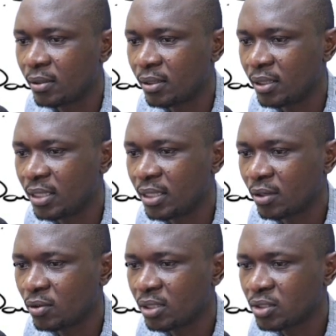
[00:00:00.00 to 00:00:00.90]
In
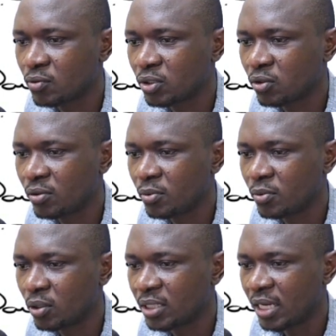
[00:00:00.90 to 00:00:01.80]
this question, they
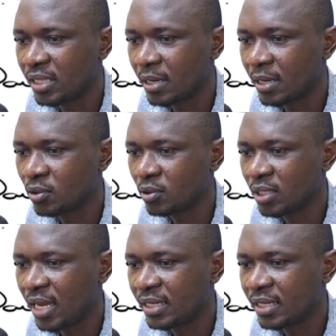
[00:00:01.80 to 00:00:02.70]
have not
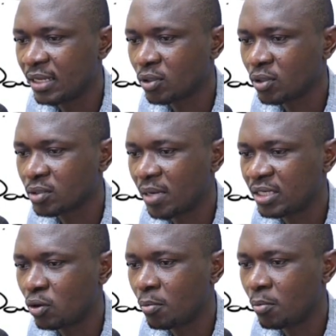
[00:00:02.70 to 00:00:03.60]
added the cost, but
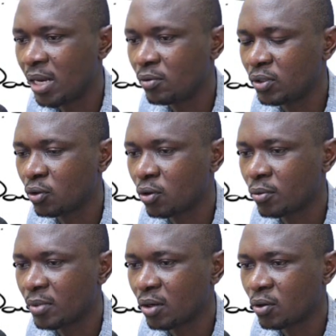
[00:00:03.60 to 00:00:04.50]
normally we talk of
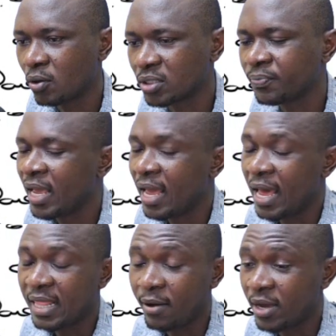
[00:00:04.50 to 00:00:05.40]
the cost.
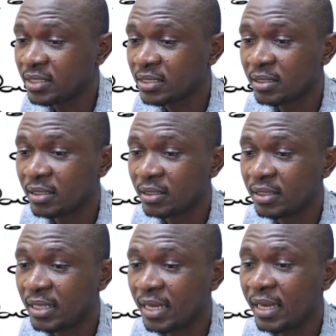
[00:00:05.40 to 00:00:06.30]
Otherwise,
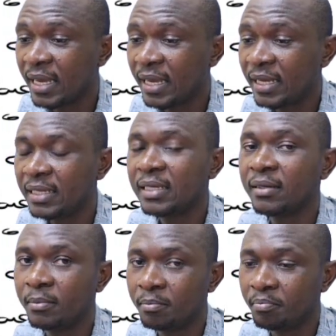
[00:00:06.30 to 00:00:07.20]
the
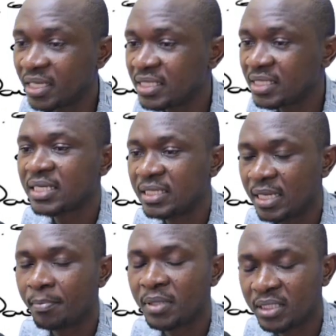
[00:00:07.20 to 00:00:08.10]
basic
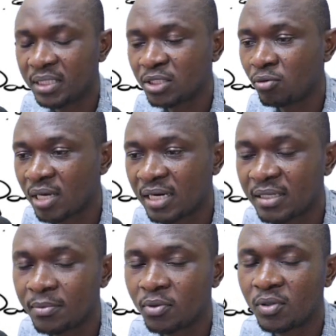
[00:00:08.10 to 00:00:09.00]
interpretation we can
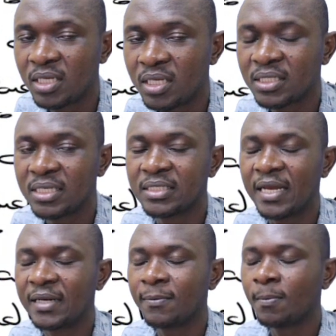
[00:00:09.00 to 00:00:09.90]
give to this is
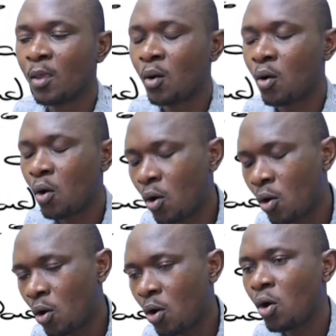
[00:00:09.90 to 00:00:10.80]
that
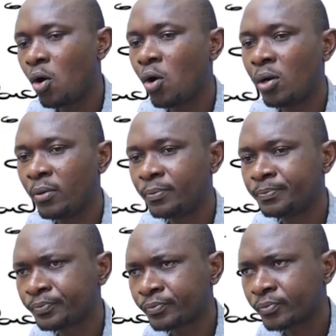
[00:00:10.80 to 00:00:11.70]
all
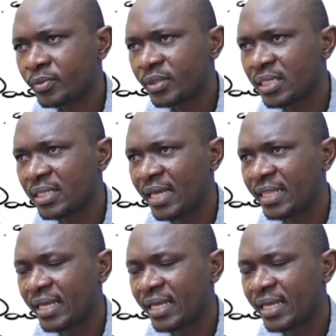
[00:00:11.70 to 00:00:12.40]
the